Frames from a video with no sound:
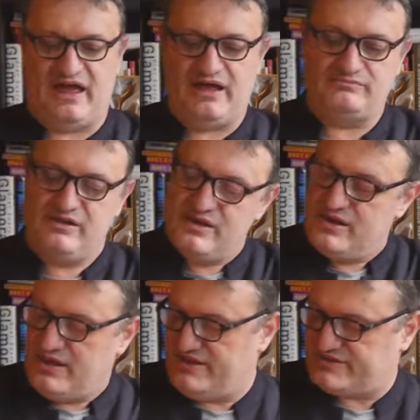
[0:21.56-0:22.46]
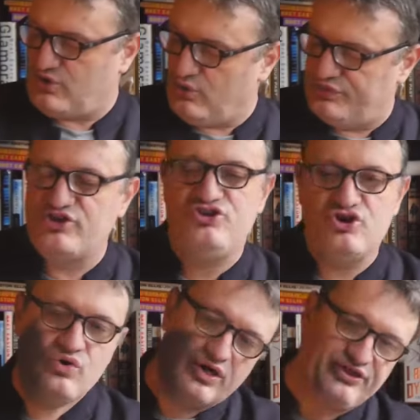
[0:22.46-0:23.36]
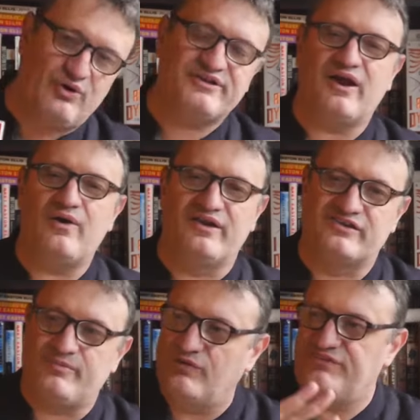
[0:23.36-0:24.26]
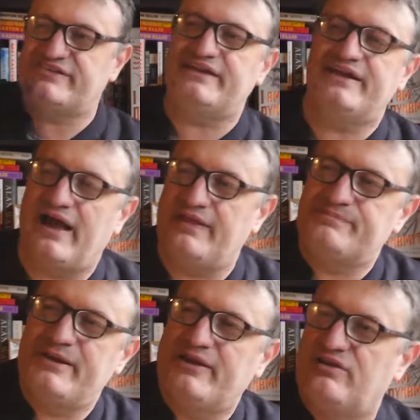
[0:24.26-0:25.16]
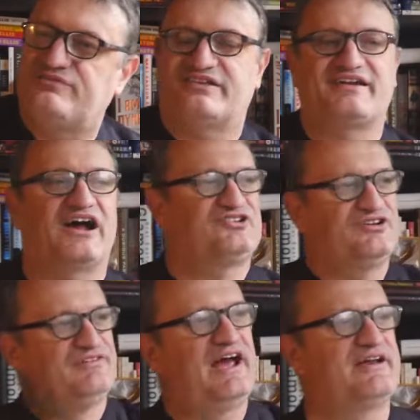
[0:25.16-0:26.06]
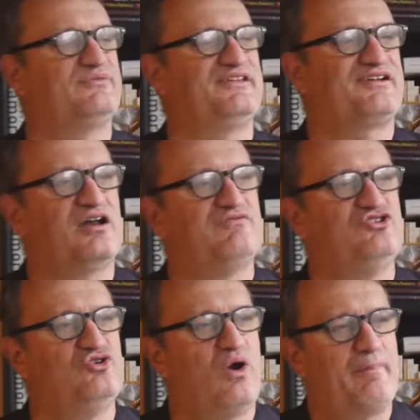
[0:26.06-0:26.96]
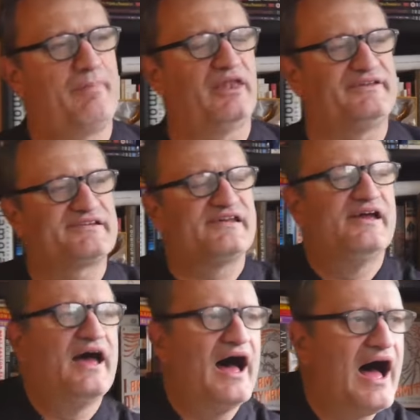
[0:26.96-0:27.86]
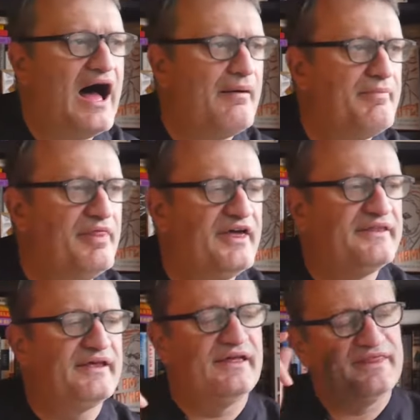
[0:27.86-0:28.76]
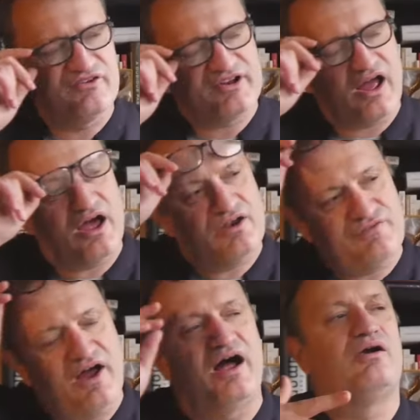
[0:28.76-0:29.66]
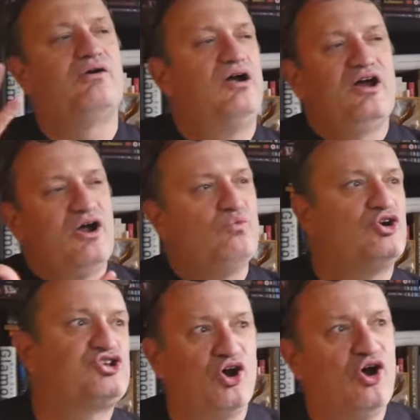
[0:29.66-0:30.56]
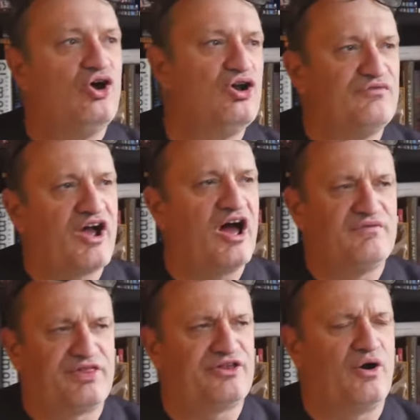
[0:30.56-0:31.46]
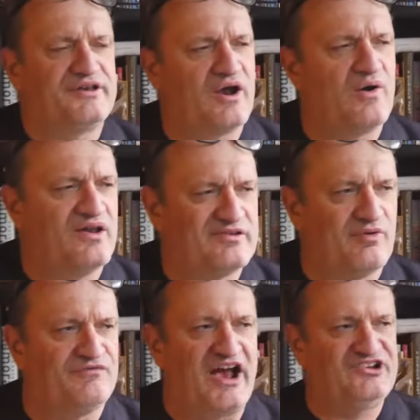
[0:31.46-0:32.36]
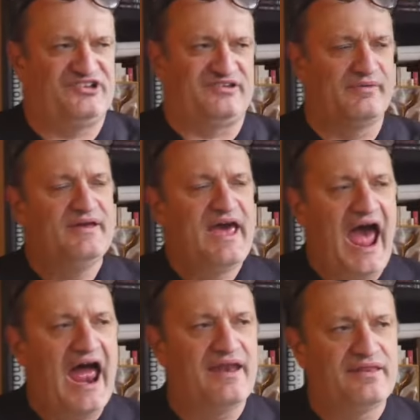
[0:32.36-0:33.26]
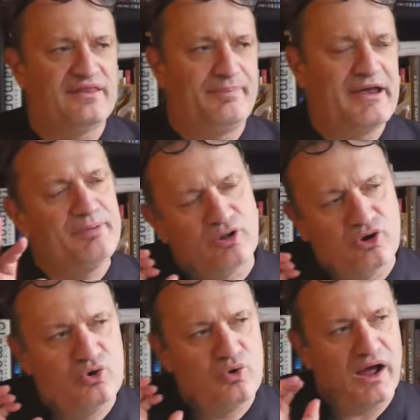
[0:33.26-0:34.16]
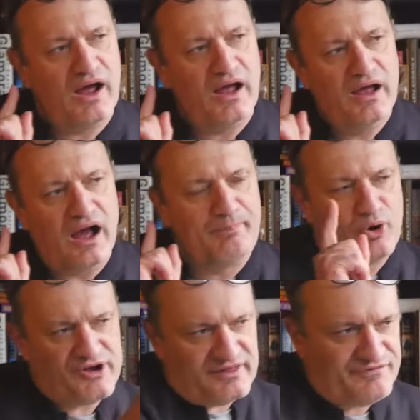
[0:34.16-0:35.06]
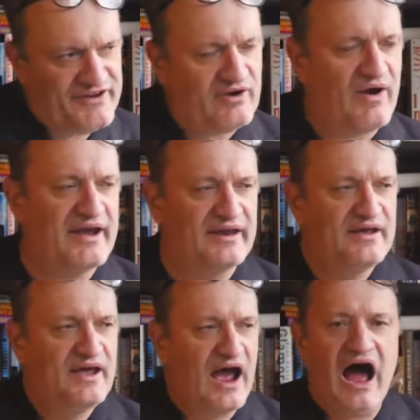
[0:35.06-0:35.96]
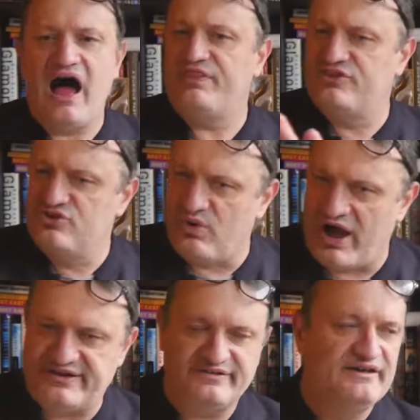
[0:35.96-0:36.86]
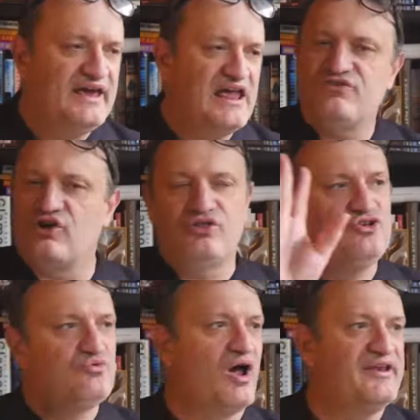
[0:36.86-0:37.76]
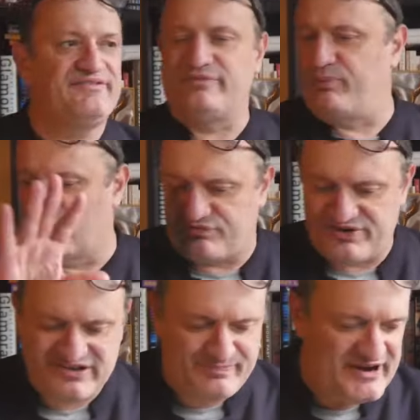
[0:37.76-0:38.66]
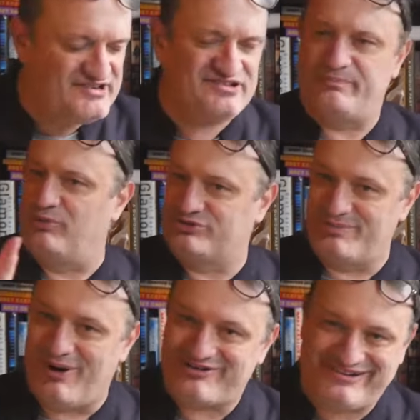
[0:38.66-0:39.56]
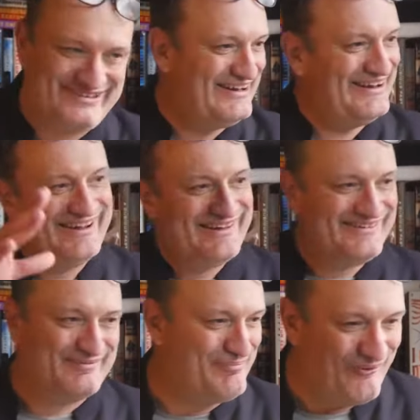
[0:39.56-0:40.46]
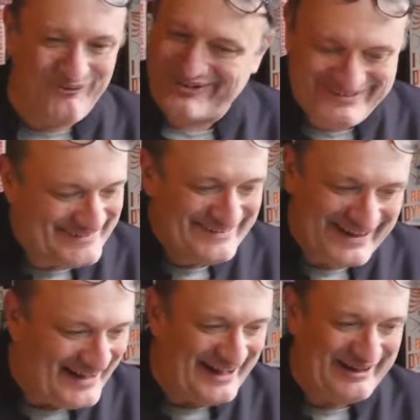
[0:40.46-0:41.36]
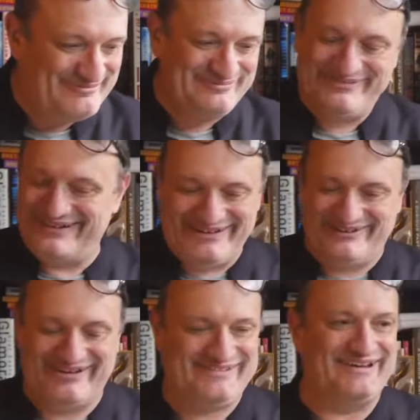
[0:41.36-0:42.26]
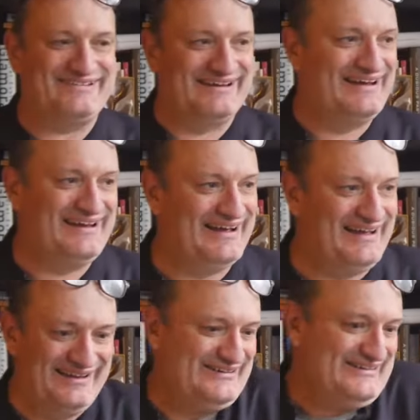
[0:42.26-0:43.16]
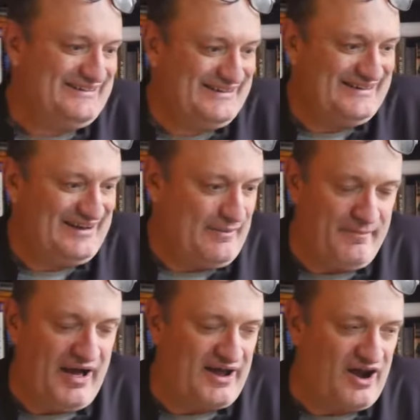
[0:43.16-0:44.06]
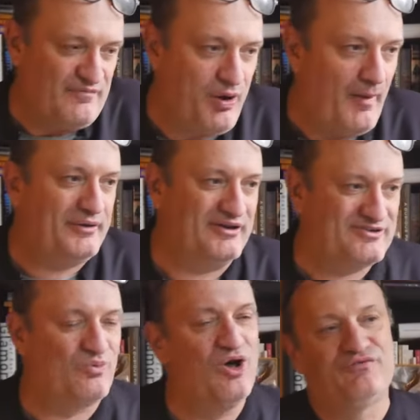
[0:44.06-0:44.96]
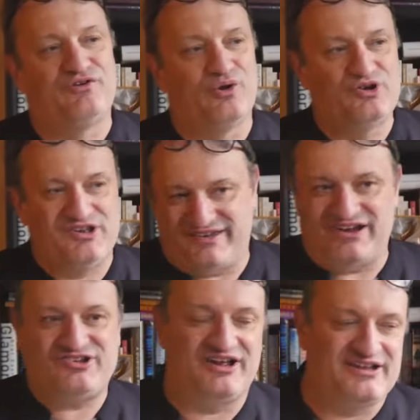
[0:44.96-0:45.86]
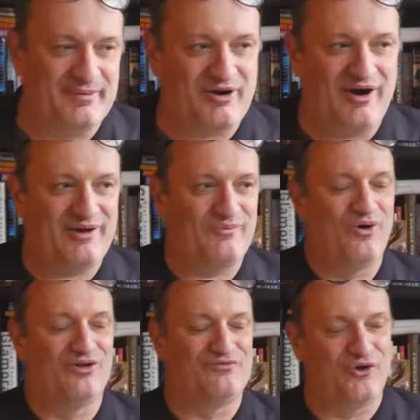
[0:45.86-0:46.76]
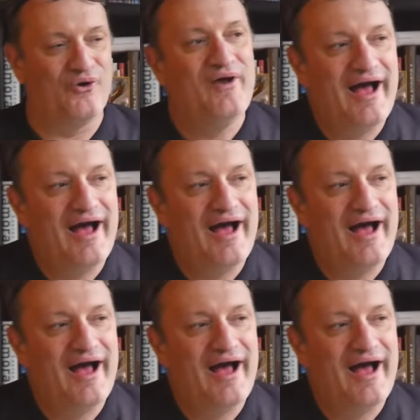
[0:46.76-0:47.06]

Um, it's called The New Authoritarianism. Obviously, uh, there's been a lot of discussion of late with this kind of new right politics, um, that there's a kind of uh, return of a kind of authoritarianism or fascism, and the people who uh, are pointed the finger at are the new right, even though the new right support free speech, support democracy, support, um, you know, essentially... Uh, you know, a kind of populist worldview, which is essentially a democratic worldview.